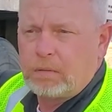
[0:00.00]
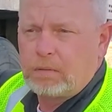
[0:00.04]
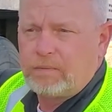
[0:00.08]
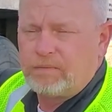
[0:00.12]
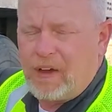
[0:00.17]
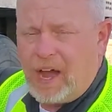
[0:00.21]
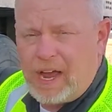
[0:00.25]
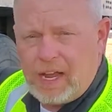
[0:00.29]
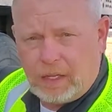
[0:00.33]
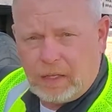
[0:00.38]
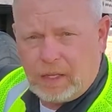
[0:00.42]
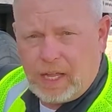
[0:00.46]

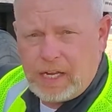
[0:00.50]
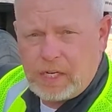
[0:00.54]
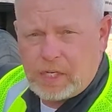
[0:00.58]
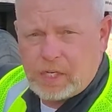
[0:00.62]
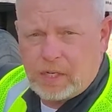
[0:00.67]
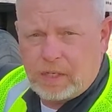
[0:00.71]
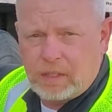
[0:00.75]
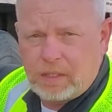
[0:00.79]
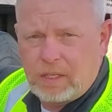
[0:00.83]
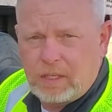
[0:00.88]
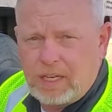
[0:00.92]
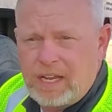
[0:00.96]

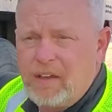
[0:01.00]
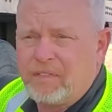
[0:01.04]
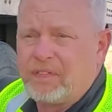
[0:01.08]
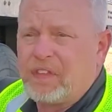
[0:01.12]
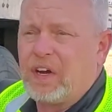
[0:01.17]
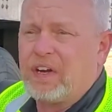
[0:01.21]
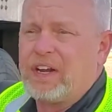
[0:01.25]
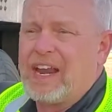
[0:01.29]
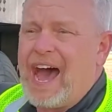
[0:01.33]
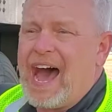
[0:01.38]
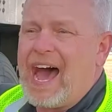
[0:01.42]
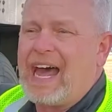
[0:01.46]
violation if
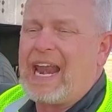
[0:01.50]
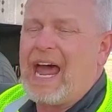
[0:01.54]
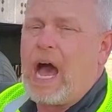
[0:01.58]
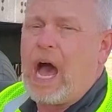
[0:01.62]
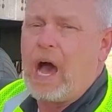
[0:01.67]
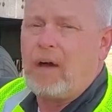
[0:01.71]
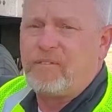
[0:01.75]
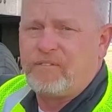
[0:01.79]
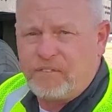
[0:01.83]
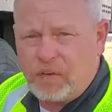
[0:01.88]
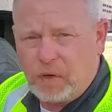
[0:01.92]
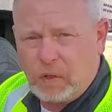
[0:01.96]
they're not
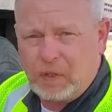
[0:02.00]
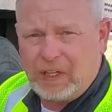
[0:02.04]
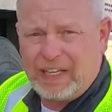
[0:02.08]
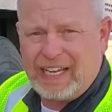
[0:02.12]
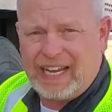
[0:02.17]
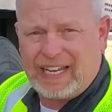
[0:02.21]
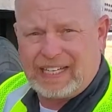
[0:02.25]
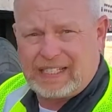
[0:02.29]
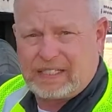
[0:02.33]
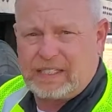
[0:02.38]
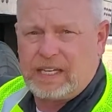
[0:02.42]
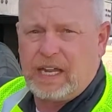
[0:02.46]
fully
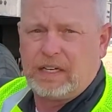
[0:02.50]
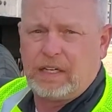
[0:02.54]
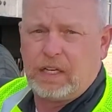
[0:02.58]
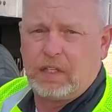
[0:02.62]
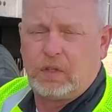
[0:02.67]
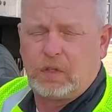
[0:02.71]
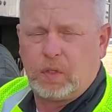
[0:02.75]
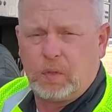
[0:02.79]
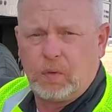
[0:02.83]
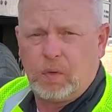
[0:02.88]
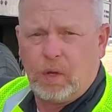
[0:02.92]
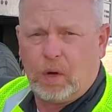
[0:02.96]

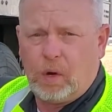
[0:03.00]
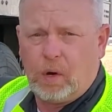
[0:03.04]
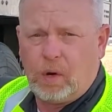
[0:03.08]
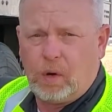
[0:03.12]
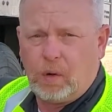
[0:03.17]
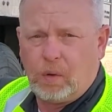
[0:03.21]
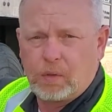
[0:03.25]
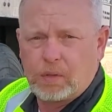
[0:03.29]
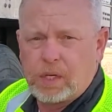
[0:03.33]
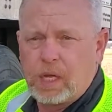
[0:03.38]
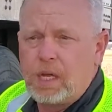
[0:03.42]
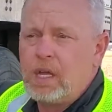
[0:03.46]
extended through the
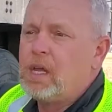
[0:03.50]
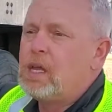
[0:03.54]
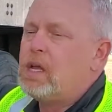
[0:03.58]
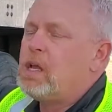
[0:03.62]
holes.